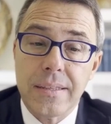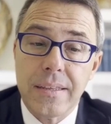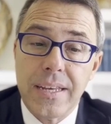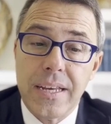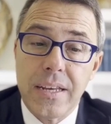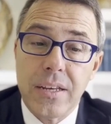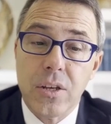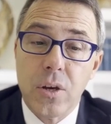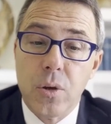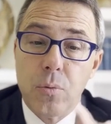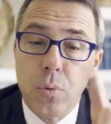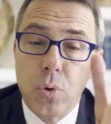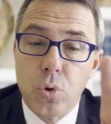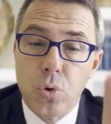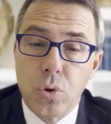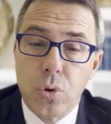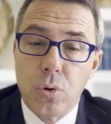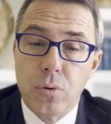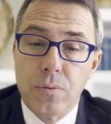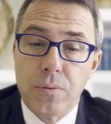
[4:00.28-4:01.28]

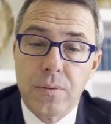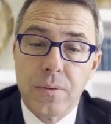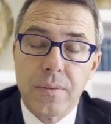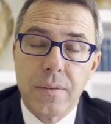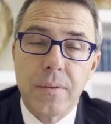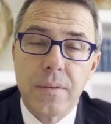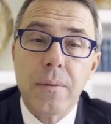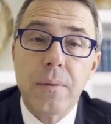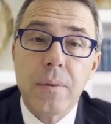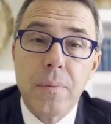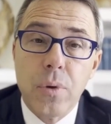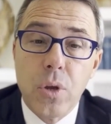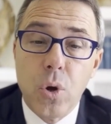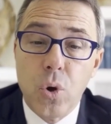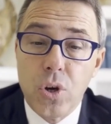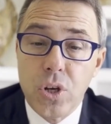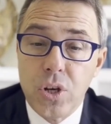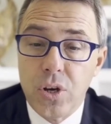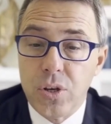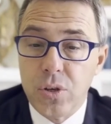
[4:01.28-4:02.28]
Interpol
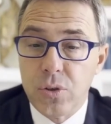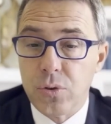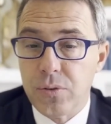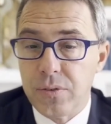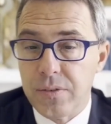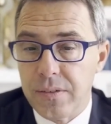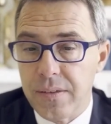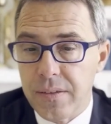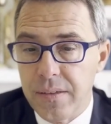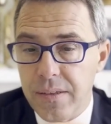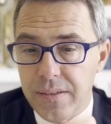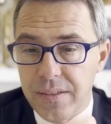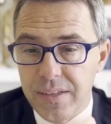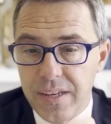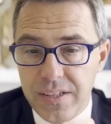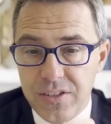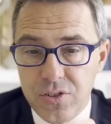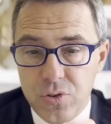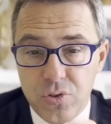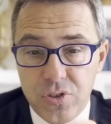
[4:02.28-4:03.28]
Lawyer
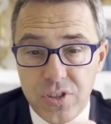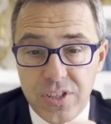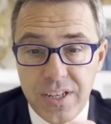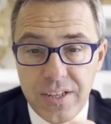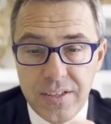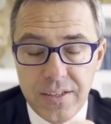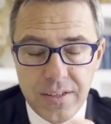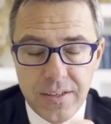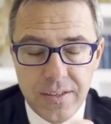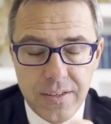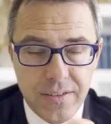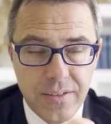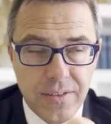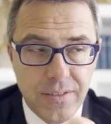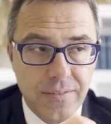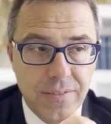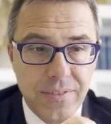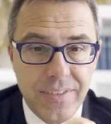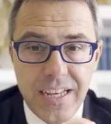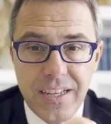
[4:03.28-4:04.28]
Associate.
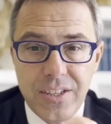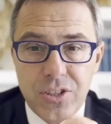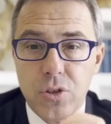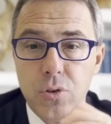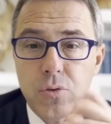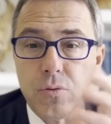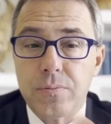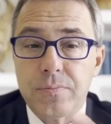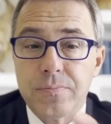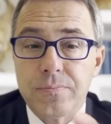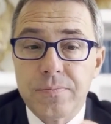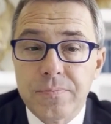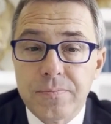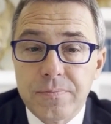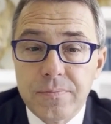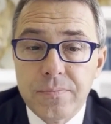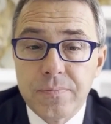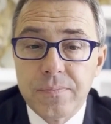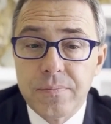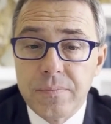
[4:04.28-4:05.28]
Thank you.
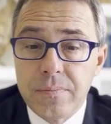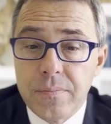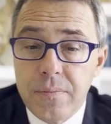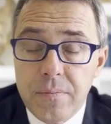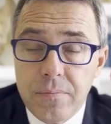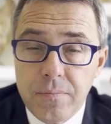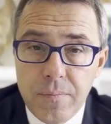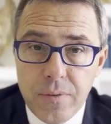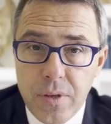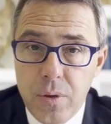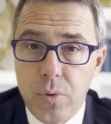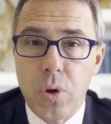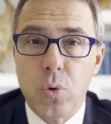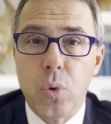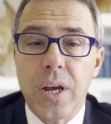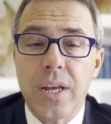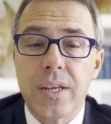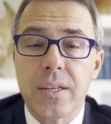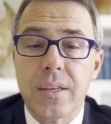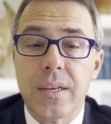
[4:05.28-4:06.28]
Number
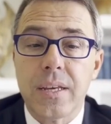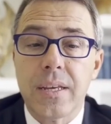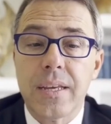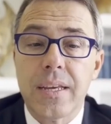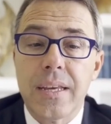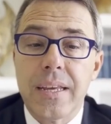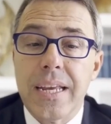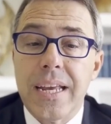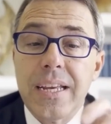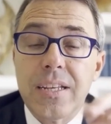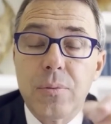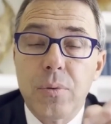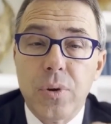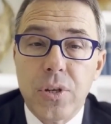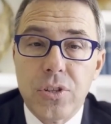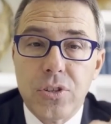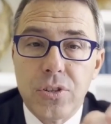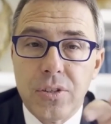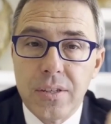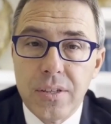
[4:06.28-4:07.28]
1.
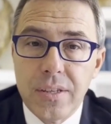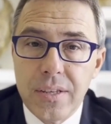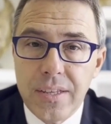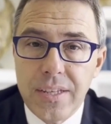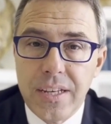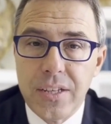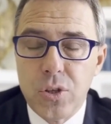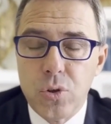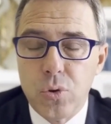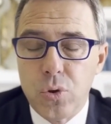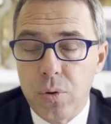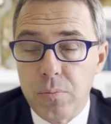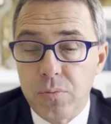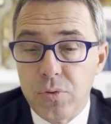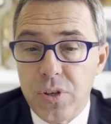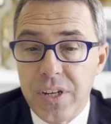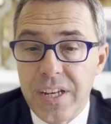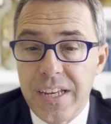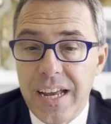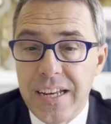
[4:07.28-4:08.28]
Experts in Europe
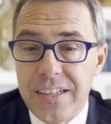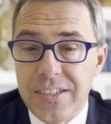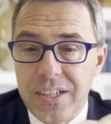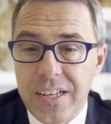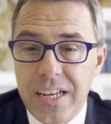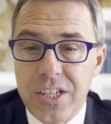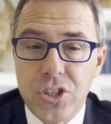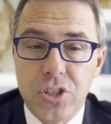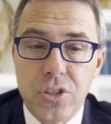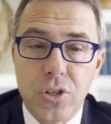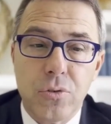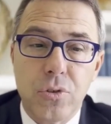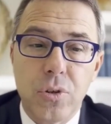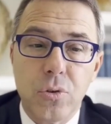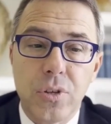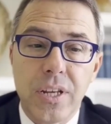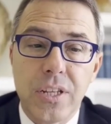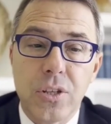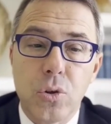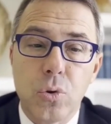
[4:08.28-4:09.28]
for the cancellation of the
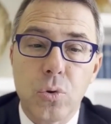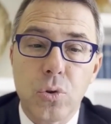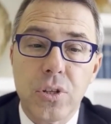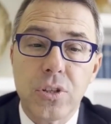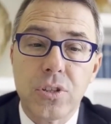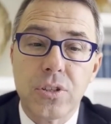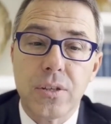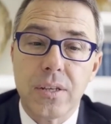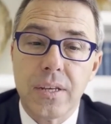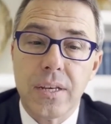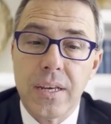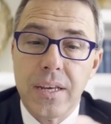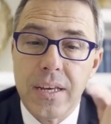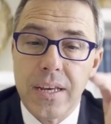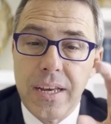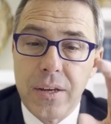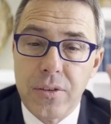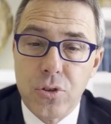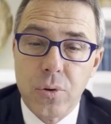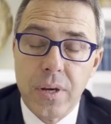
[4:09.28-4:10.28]
red notice.
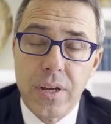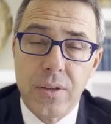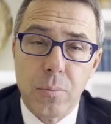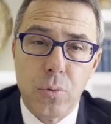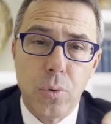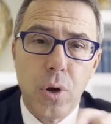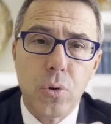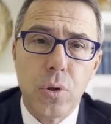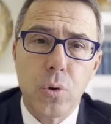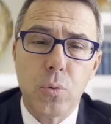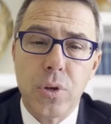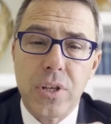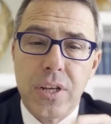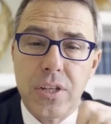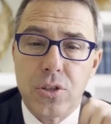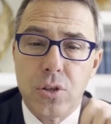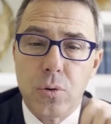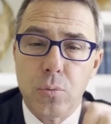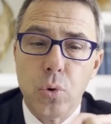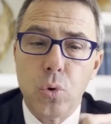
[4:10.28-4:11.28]
If you have a problem with
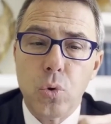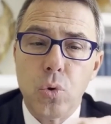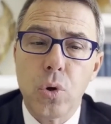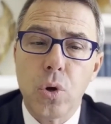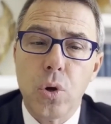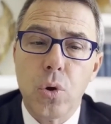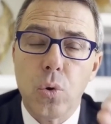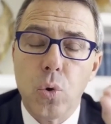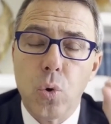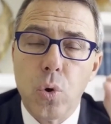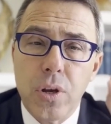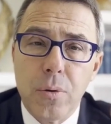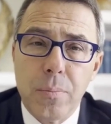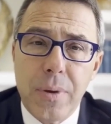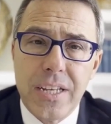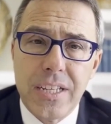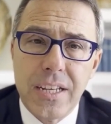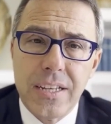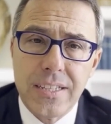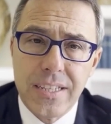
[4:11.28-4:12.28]
Interpol, call
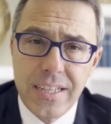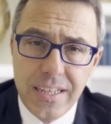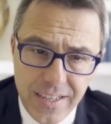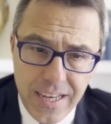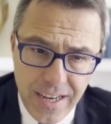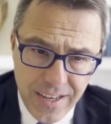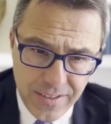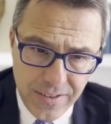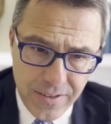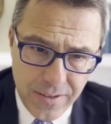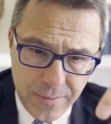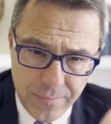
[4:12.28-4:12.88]
immediately, and